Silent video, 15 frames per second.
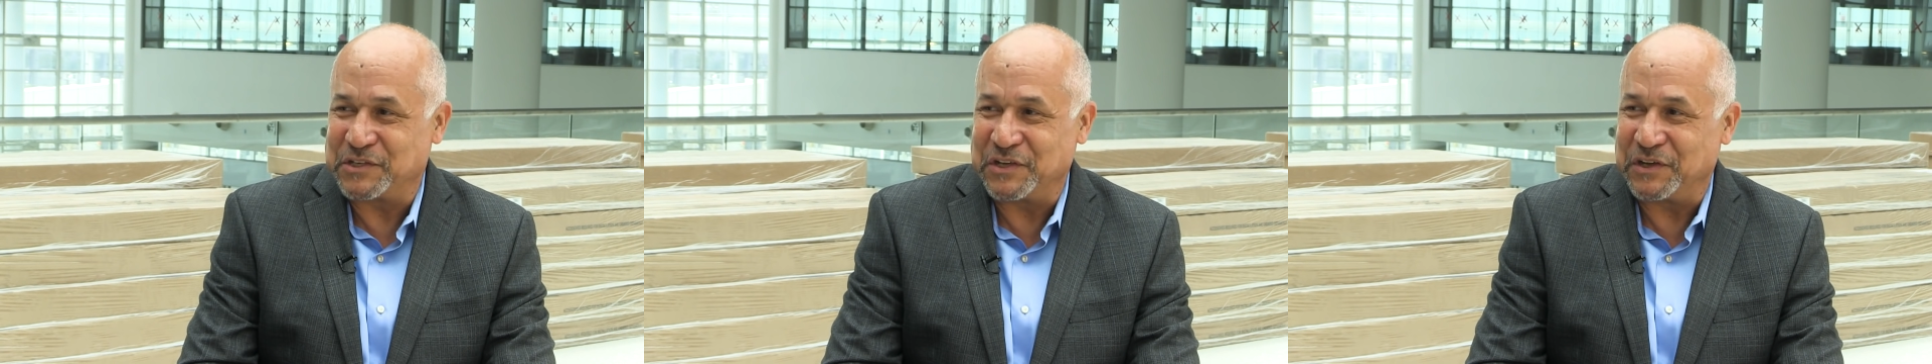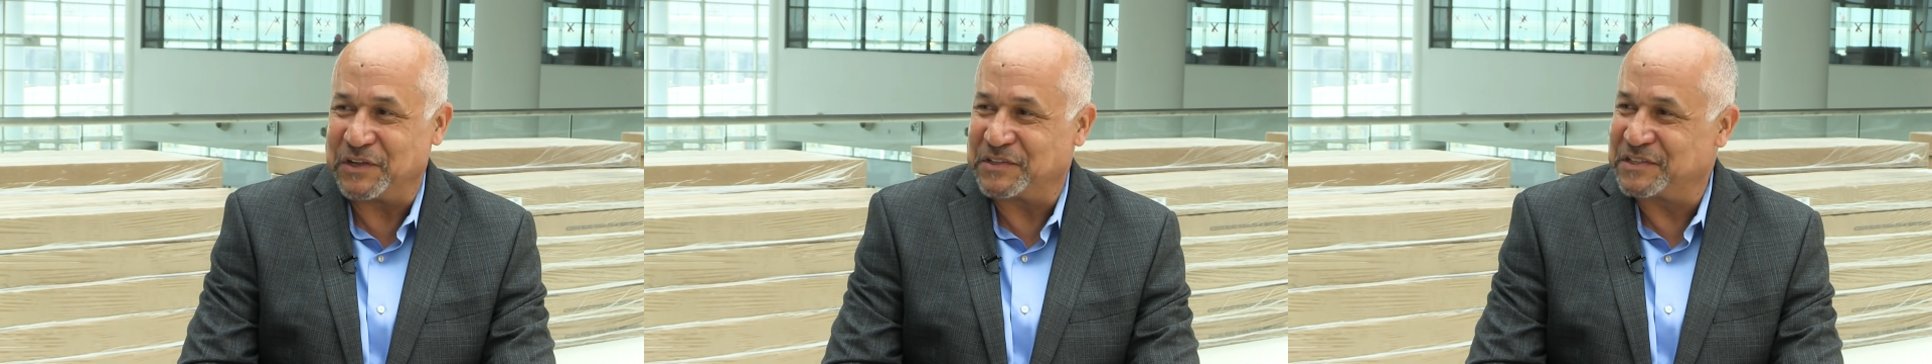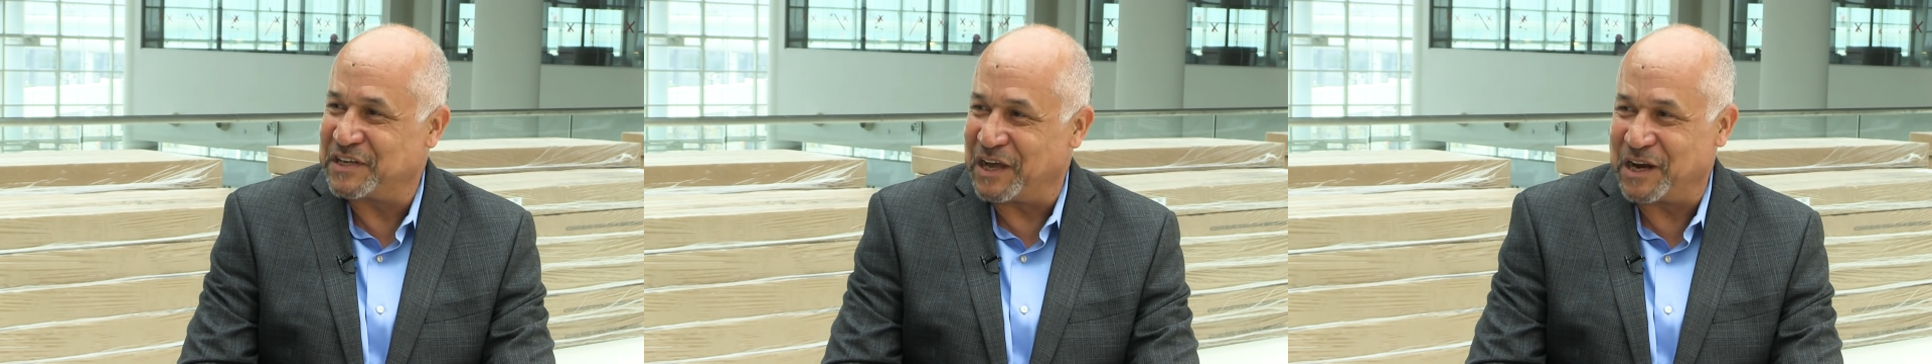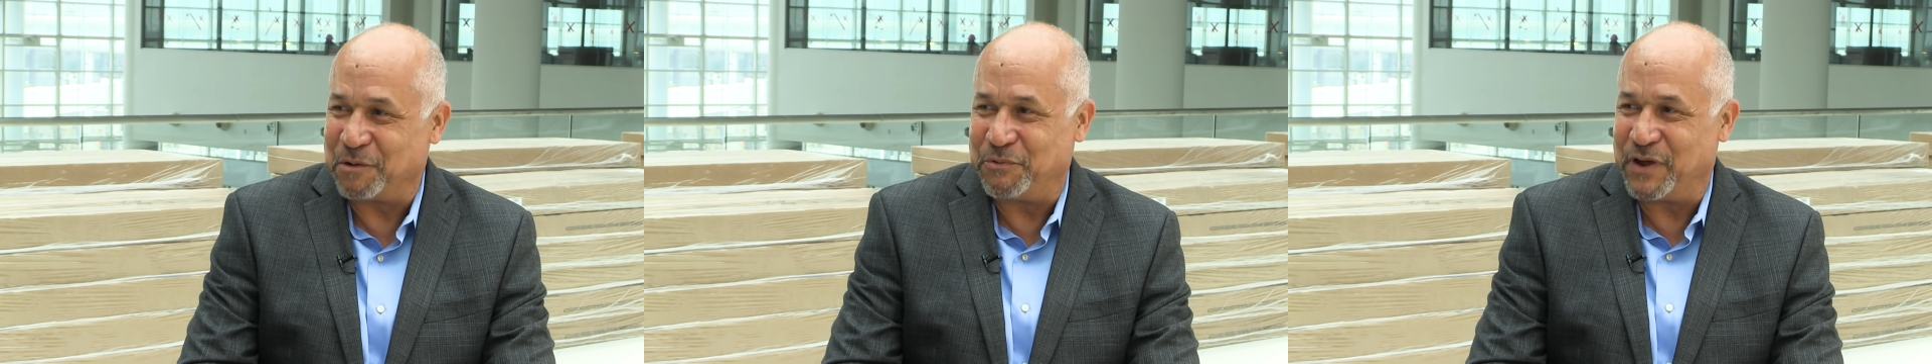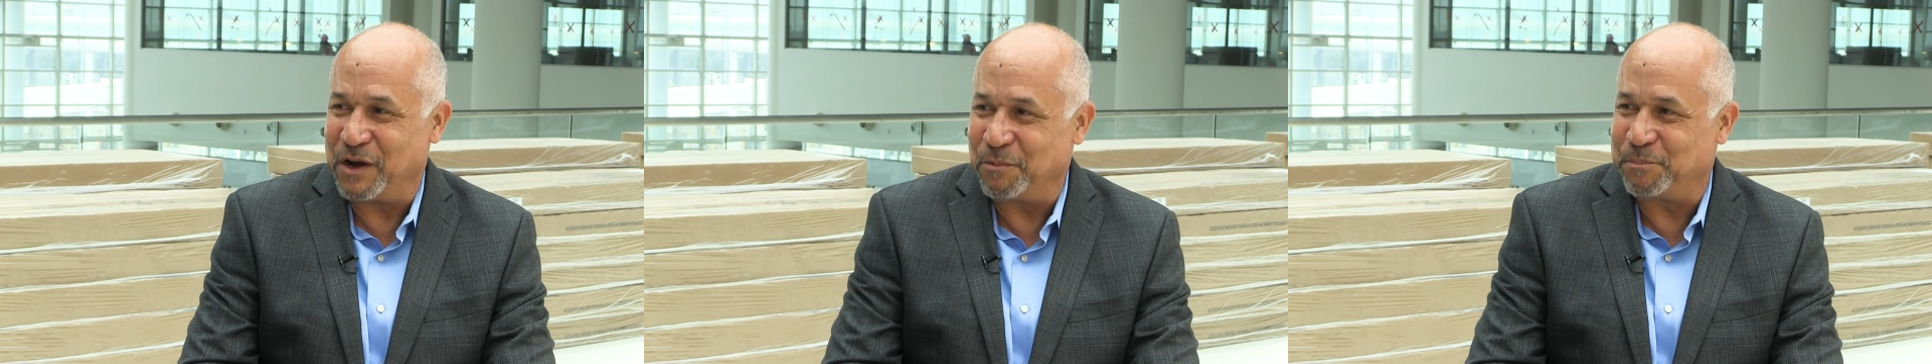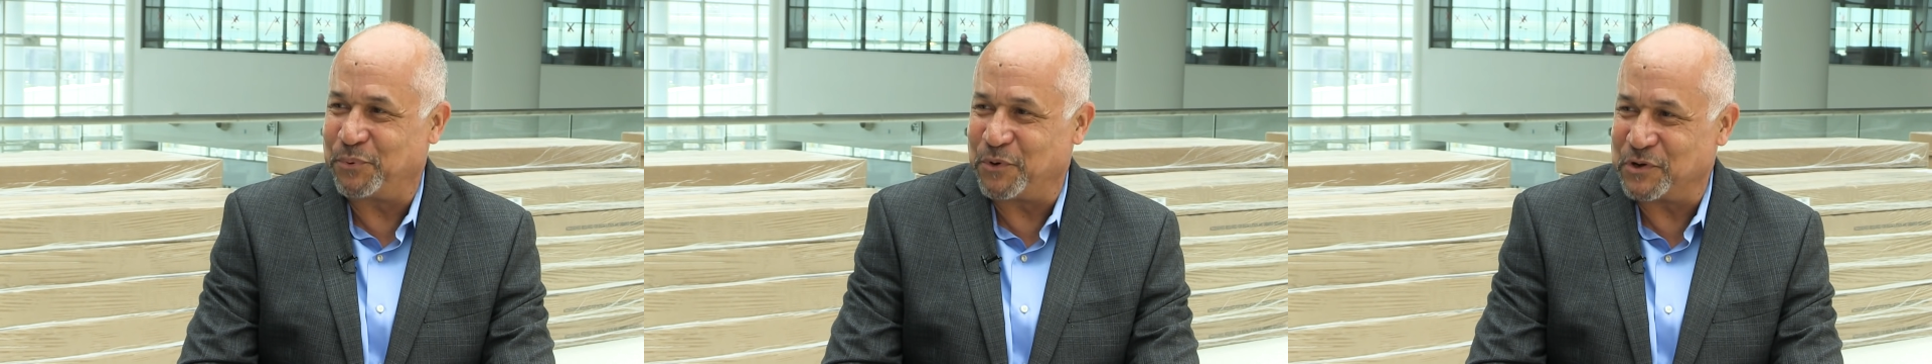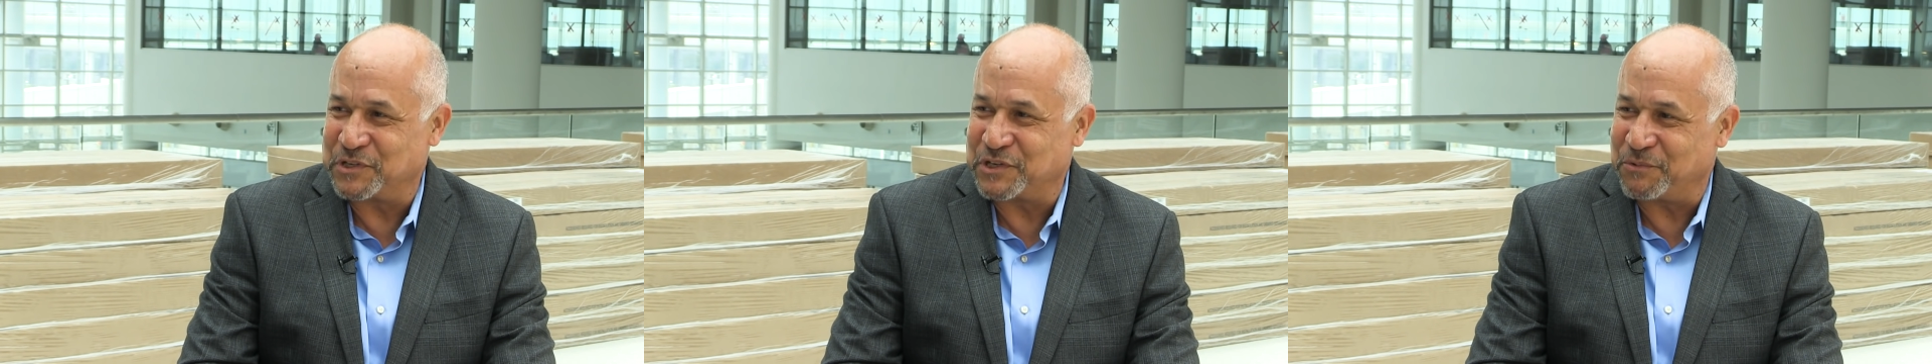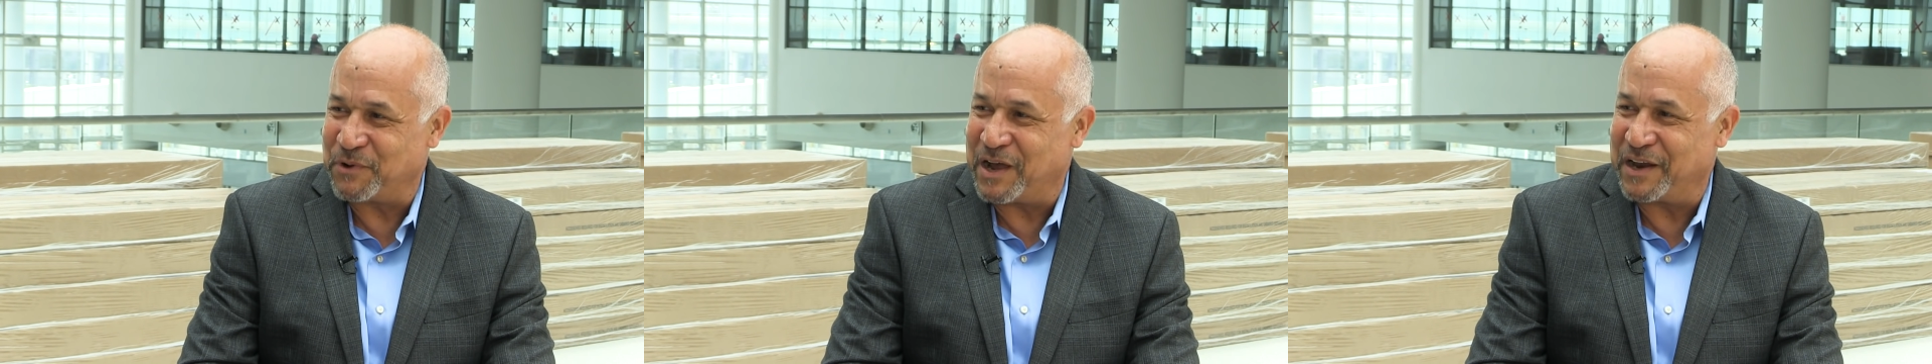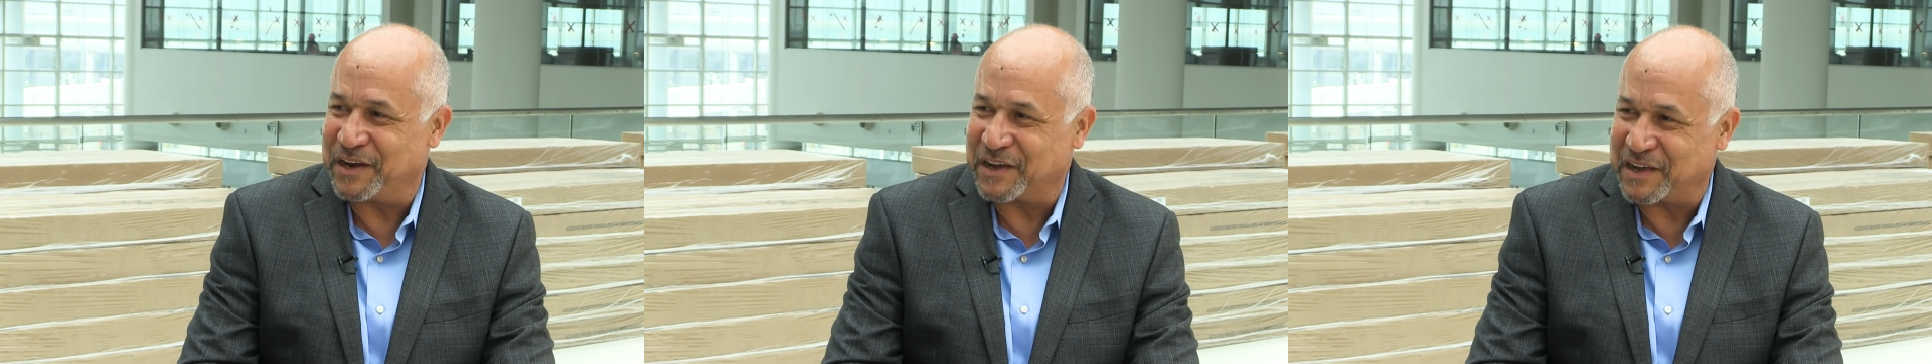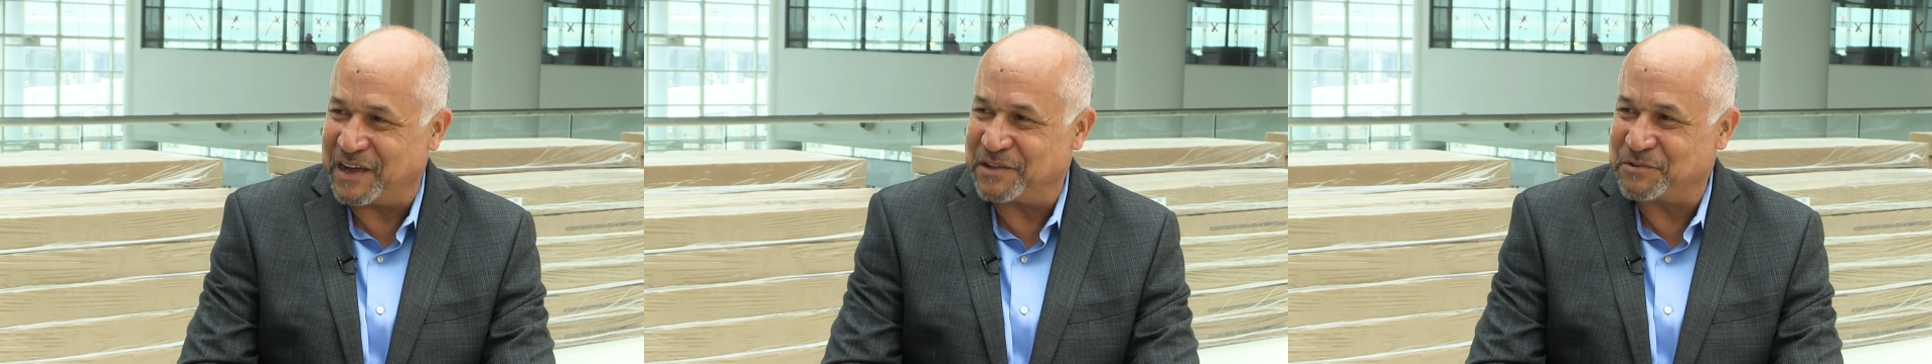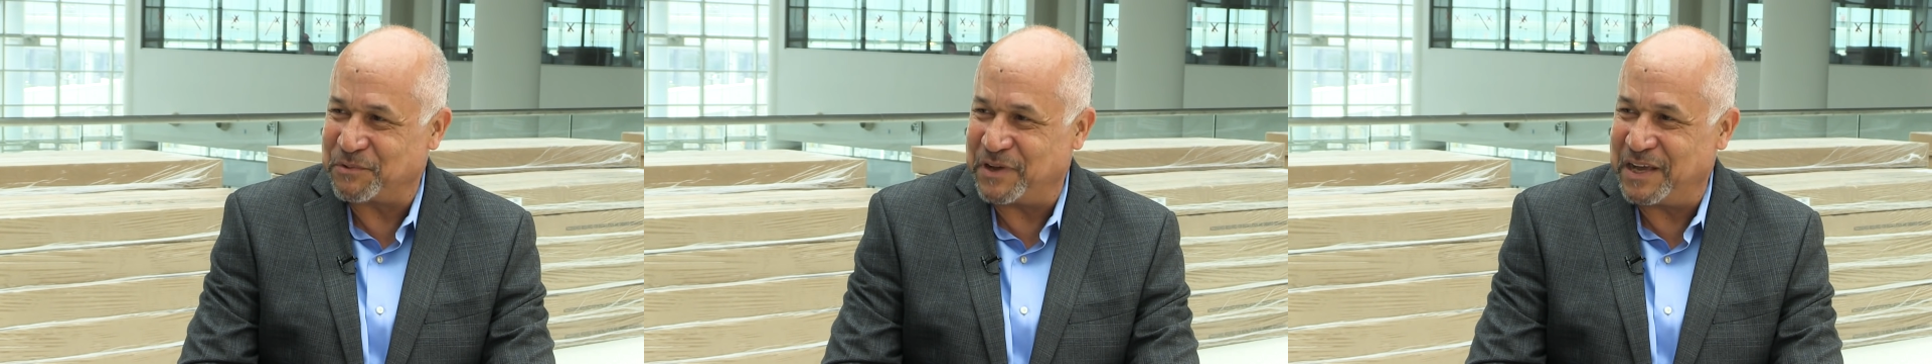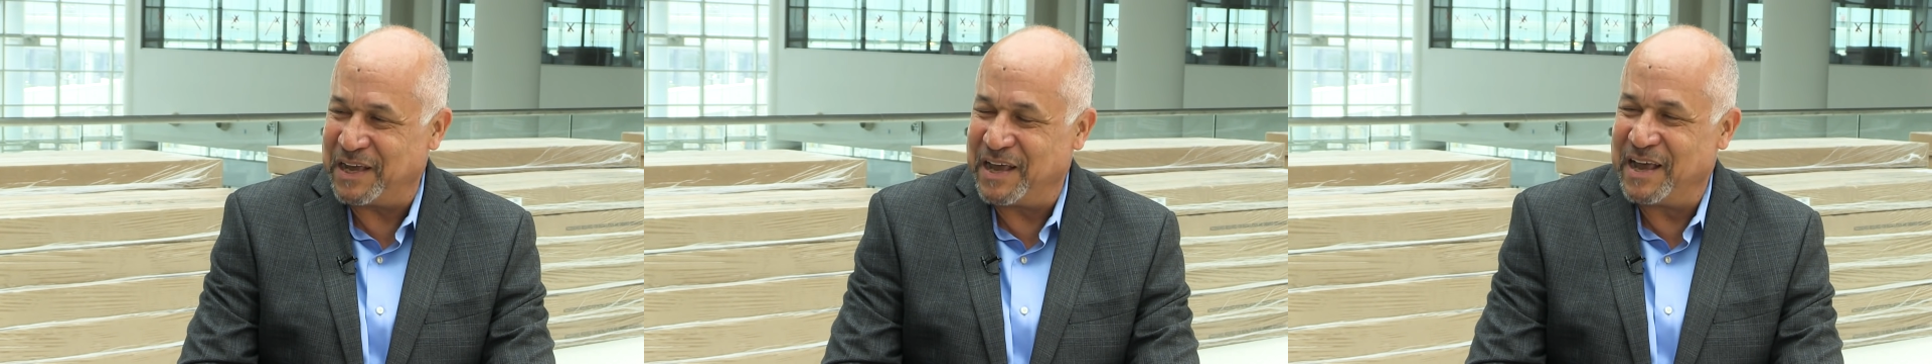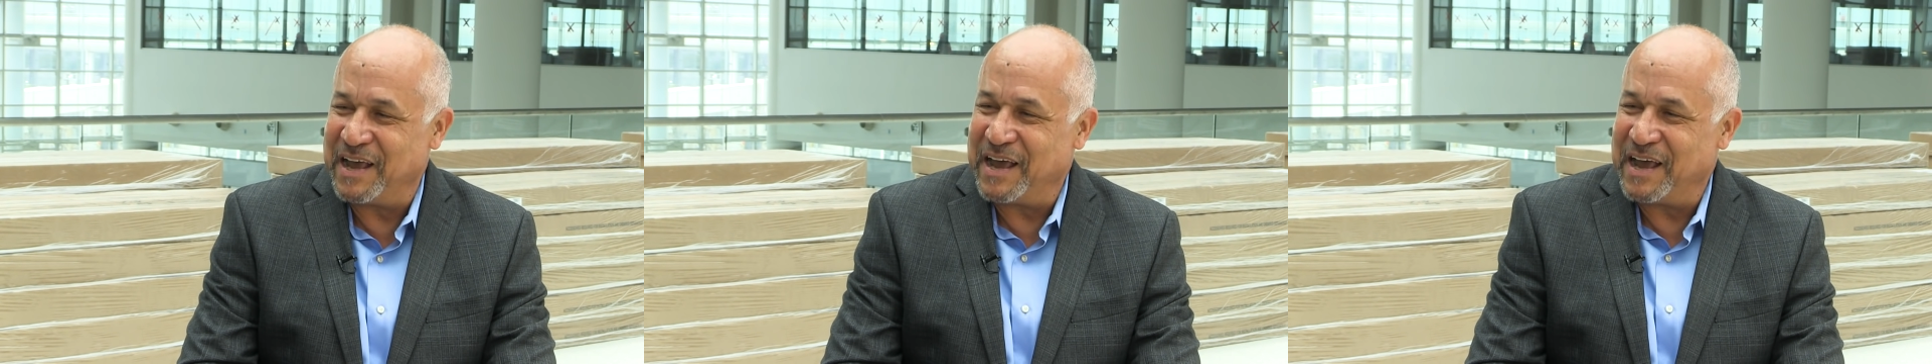to a ton of airports around the country.